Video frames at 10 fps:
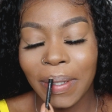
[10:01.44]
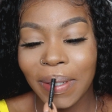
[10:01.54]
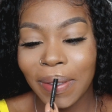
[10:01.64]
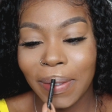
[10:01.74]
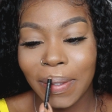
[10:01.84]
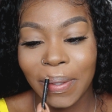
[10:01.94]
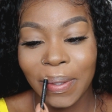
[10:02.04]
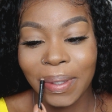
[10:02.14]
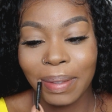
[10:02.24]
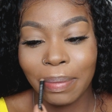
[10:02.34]
just doesn't do the
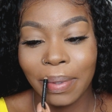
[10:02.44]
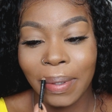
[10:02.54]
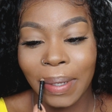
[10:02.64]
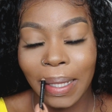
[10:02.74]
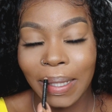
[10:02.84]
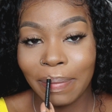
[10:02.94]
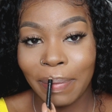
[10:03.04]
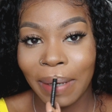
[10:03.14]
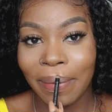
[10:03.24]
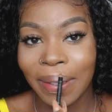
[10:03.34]
job like this
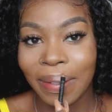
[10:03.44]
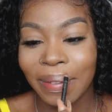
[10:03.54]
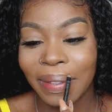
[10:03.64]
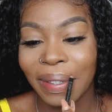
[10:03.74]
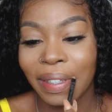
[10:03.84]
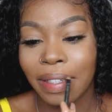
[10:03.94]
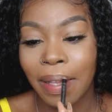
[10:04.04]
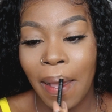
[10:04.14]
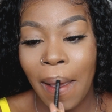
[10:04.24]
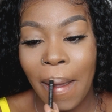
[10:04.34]
brow pencil does.
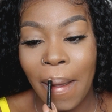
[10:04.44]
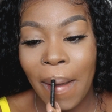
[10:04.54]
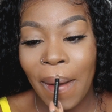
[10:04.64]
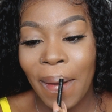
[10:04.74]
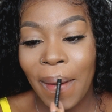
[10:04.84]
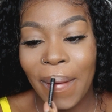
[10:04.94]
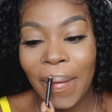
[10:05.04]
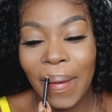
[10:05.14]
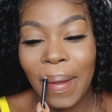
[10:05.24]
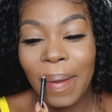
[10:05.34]

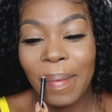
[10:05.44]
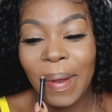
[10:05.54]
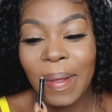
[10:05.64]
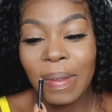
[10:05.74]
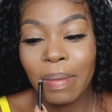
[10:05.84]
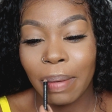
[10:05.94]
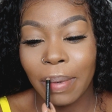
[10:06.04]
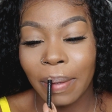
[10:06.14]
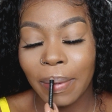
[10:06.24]
Lining my lips with my brow